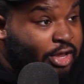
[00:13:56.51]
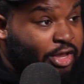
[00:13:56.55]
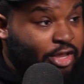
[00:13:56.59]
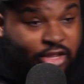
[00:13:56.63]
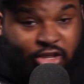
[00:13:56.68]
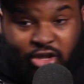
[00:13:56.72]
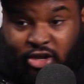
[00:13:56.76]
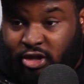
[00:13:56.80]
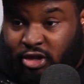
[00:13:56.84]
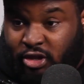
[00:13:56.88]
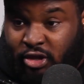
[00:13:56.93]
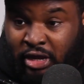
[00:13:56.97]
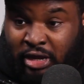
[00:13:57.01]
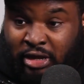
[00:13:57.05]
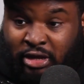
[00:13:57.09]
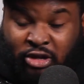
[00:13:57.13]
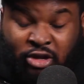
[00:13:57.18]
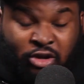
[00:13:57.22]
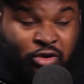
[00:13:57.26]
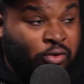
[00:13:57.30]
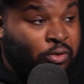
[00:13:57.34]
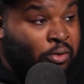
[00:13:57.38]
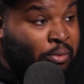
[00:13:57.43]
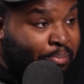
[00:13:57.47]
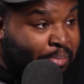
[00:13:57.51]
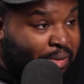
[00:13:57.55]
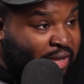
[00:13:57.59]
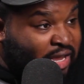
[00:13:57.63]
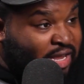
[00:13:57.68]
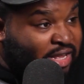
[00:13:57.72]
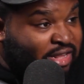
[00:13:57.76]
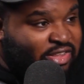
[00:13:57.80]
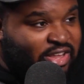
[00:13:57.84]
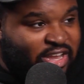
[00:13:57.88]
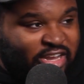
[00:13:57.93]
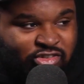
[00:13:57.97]
Your new
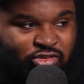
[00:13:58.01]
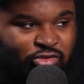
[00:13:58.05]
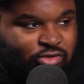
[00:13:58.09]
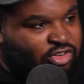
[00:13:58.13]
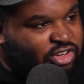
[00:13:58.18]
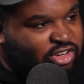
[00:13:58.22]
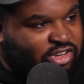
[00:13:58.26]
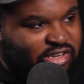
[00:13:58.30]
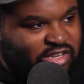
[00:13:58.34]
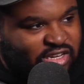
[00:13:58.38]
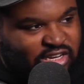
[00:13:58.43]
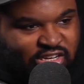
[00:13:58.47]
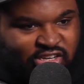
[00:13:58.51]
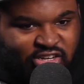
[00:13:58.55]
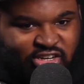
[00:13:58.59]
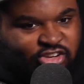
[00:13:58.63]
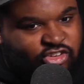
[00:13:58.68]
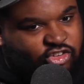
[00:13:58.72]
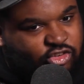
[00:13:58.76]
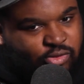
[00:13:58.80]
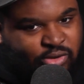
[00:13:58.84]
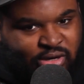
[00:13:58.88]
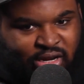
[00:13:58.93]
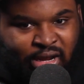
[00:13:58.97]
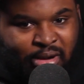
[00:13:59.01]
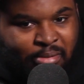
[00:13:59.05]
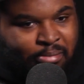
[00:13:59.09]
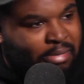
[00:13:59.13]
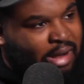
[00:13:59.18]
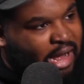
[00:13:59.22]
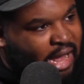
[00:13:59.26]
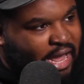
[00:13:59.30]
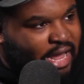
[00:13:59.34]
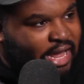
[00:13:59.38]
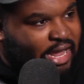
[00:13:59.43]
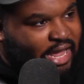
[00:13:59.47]
Bandz that you just leased because you didn't
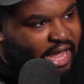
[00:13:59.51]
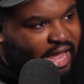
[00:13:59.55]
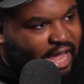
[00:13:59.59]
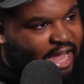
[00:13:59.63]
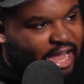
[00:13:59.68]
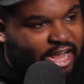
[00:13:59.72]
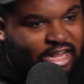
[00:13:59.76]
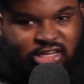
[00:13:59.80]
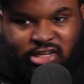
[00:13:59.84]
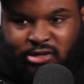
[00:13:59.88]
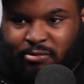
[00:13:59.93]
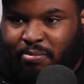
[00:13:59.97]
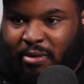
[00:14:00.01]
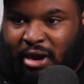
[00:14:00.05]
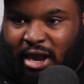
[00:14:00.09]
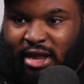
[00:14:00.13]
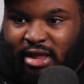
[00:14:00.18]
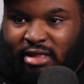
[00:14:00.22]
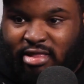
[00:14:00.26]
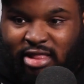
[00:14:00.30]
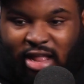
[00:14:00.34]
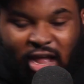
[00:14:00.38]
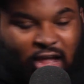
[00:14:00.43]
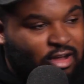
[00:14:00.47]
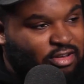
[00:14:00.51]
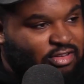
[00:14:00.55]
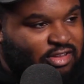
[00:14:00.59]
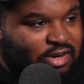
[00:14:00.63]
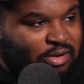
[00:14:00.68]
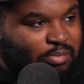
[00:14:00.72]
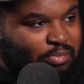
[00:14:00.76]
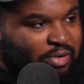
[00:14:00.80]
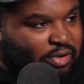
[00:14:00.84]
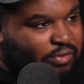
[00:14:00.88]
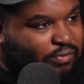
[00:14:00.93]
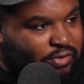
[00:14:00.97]
buy it cash is probably $1,000 a
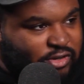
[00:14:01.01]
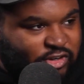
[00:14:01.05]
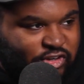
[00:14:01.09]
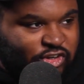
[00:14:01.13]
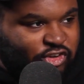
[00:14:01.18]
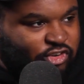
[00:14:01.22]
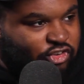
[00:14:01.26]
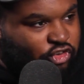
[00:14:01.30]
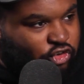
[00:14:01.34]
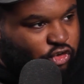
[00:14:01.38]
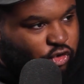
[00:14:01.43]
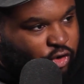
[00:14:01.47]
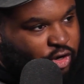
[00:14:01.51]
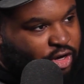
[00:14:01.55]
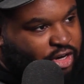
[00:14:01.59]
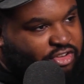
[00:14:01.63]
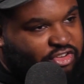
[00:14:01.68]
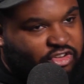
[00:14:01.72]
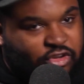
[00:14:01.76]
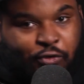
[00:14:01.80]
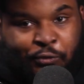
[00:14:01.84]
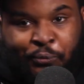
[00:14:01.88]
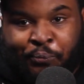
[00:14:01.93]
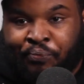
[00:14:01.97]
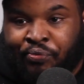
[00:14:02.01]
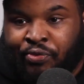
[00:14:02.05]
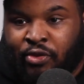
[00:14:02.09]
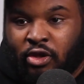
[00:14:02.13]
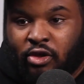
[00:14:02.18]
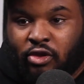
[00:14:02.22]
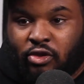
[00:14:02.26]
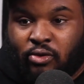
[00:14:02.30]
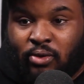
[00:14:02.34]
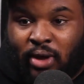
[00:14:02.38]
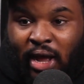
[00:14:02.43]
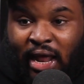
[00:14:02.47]
month with your insurance. So
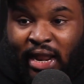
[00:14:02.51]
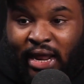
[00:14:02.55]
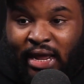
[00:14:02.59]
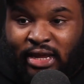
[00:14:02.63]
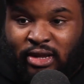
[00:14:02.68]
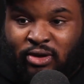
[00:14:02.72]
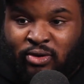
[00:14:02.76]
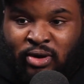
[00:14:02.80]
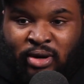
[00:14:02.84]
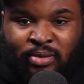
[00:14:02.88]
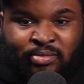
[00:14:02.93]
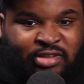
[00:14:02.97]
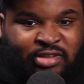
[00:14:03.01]
you got like, you know what I'm